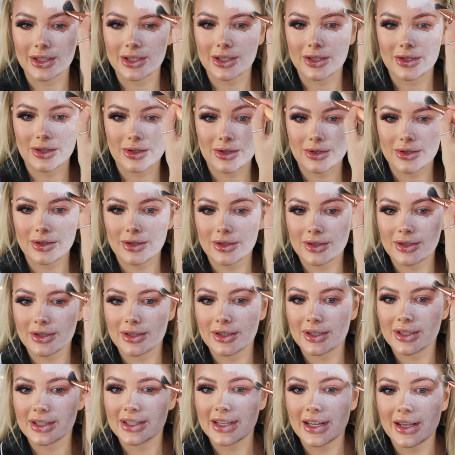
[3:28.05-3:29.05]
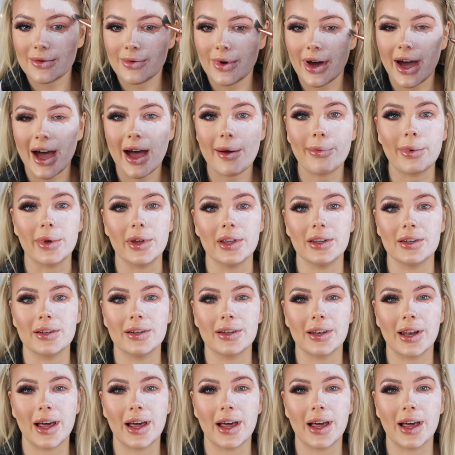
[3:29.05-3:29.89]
Did you just see what happened?